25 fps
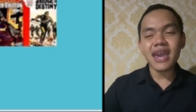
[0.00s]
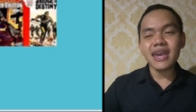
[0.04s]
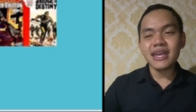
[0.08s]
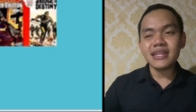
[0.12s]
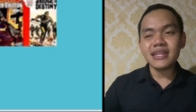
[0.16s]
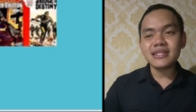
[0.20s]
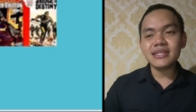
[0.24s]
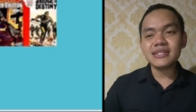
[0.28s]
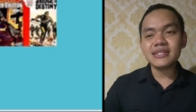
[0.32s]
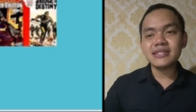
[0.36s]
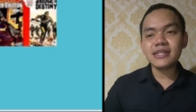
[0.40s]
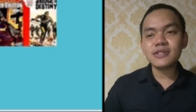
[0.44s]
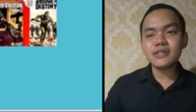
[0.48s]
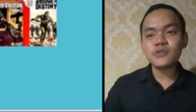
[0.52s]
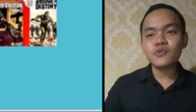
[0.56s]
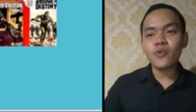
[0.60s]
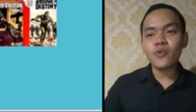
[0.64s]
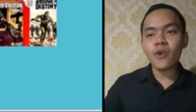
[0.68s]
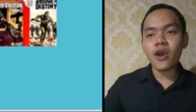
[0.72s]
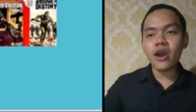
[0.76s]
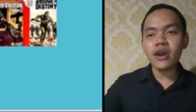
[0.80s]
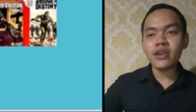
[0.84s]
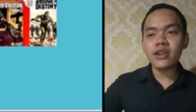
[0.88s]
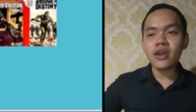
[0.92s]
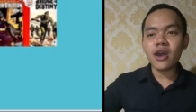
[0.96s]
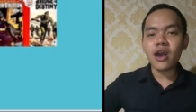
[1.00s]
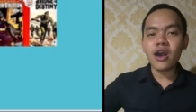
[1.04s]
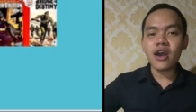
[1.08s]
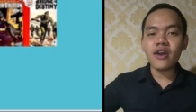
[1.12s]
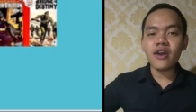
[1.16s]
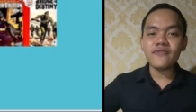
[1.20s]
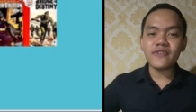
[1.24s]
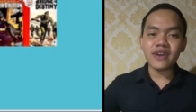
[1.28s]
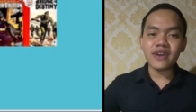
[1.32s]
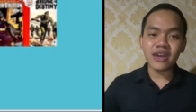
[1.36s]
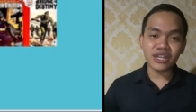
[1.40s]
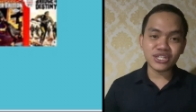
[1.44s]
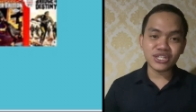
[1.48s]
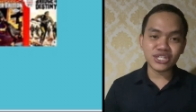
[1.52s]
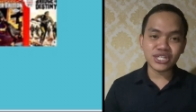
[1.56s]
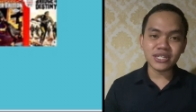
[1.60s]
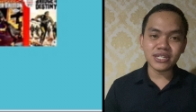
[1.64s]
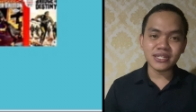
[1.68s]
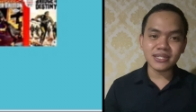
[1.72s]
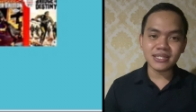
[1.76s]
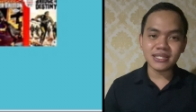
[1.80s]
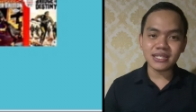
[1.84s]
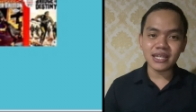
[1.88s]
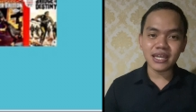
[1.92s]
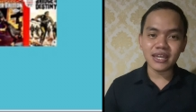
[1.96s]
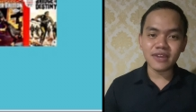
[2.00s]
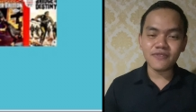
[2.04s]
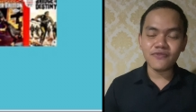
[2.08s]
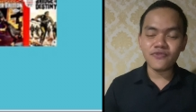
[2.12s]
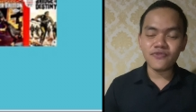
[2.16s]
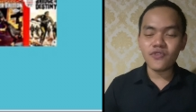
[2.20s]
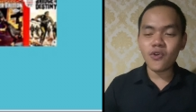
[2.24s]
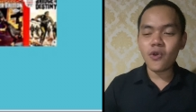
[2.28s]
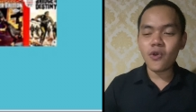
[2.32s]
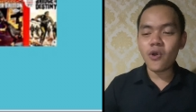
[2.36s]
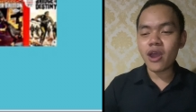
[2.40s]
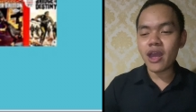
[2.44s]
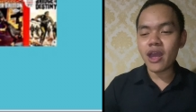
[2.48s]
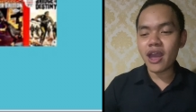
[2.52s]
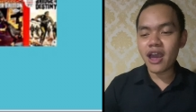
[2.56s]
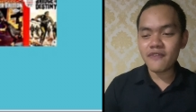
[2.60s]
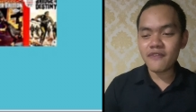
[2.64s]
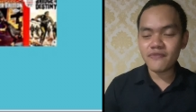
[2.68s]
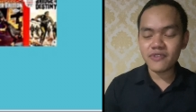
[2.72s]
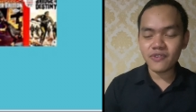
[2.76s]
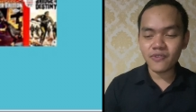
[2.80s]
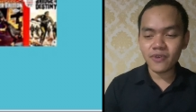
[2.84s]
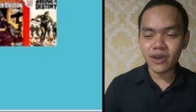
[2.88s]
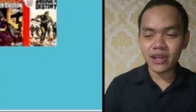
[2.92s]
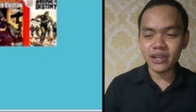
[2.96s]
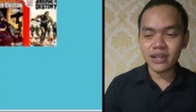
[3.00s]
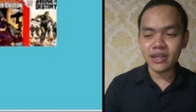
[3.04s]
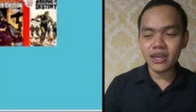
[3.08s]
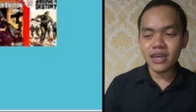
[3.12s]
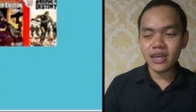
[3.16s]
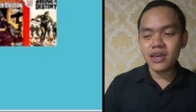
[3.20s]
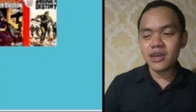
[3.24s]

This is one of interesting for everyone.